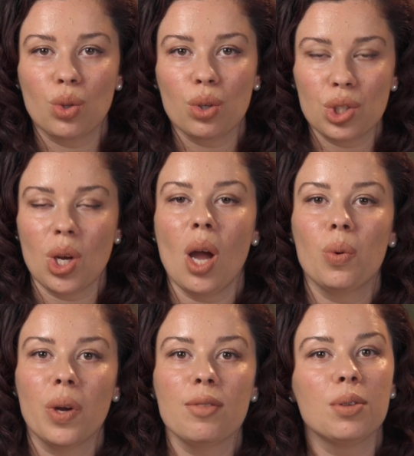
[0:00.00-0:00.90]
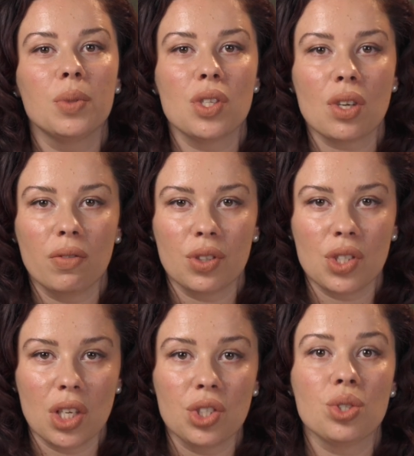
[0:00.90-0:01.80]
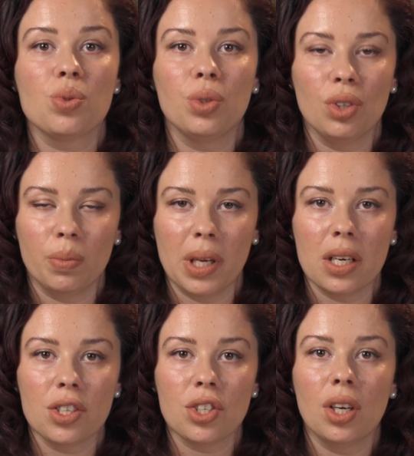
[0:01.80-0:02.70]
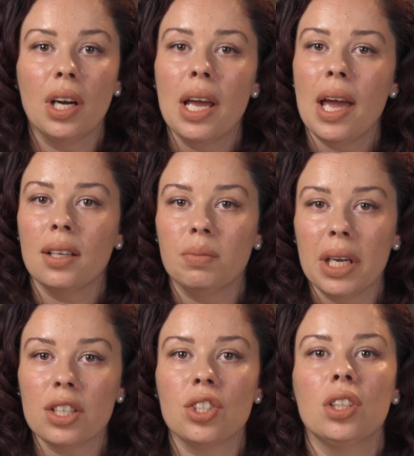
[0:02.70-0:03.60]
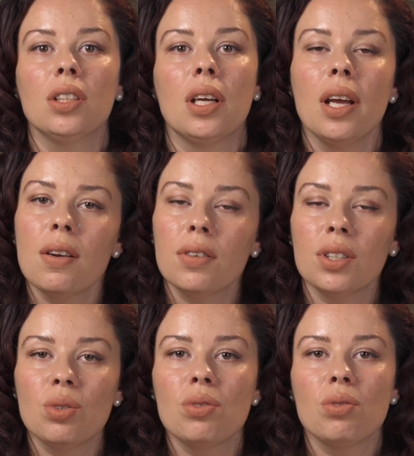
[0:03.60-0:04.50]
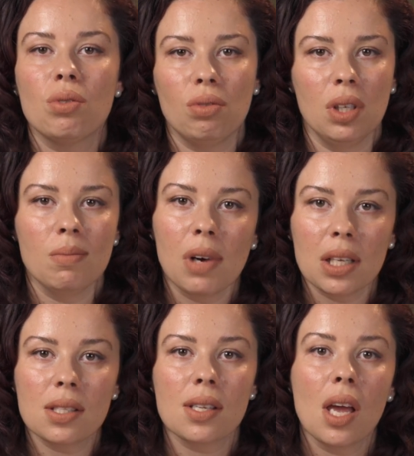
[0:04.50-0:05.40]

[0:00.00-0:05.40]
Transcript: don't shy away from these conversations with your manager, and make sure that every 2 to 3 months